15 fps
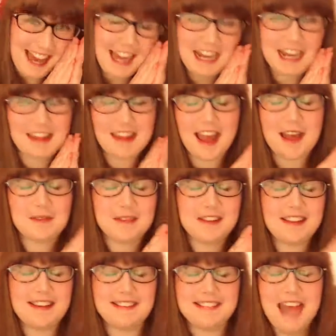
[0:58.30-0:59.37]
and it's
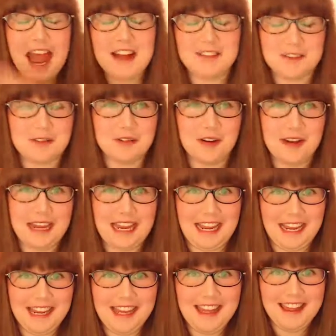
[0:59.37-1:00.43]
absolutely
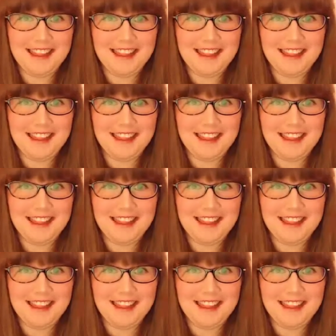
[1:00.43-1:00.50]
terrifying,